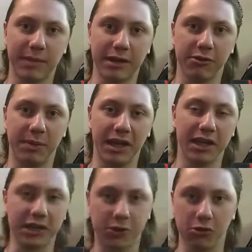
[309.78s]
by repeating
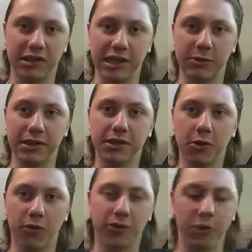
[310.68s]
a short sequence
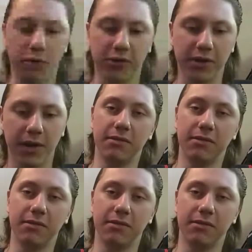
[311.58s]
over and over.